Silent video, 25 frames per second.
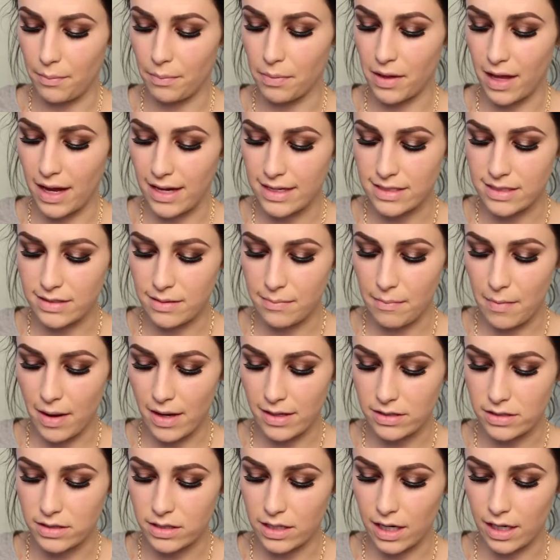apply some
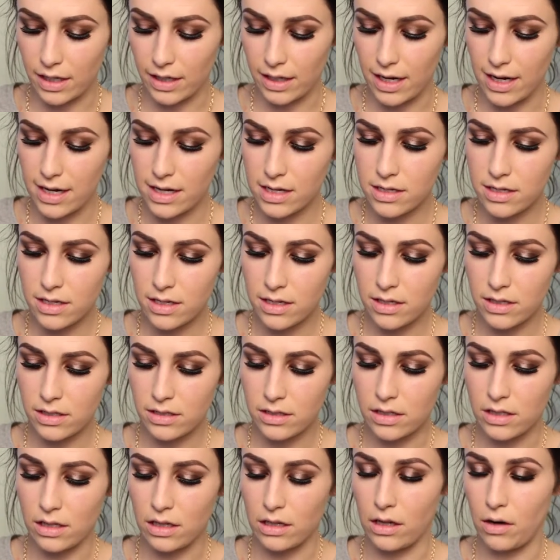mascara
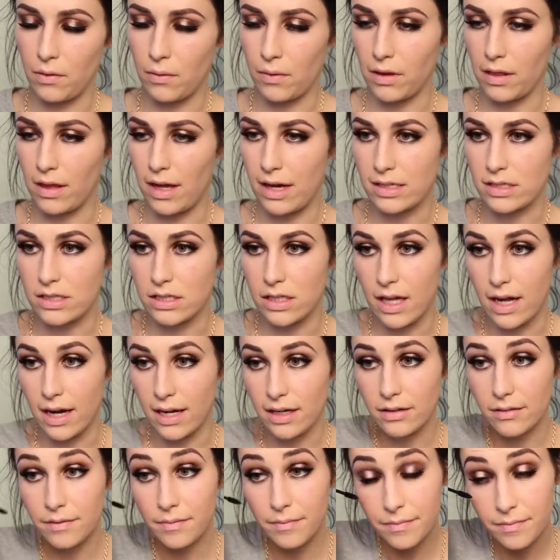to the lower lash
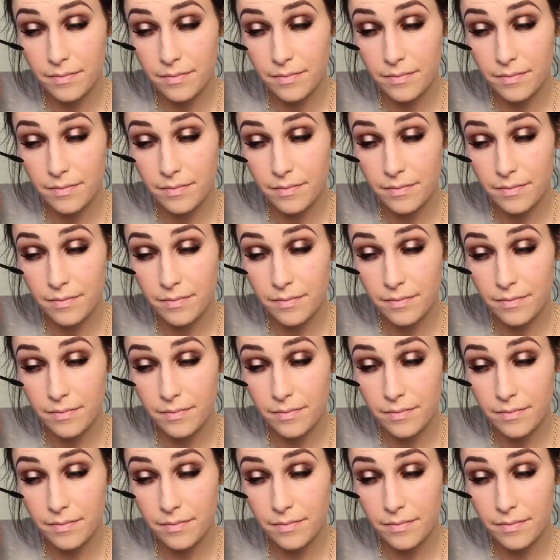line.